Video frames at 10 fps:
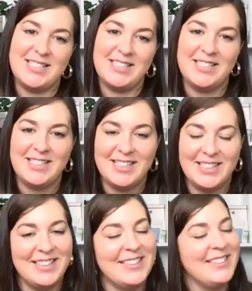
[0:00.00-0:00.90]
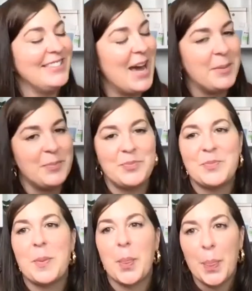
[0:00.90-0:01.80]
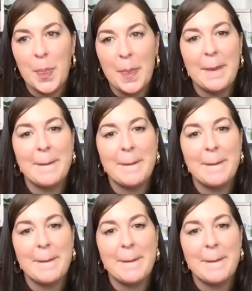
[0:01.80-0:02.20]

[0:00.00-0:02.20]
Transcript: and all that, and just, watch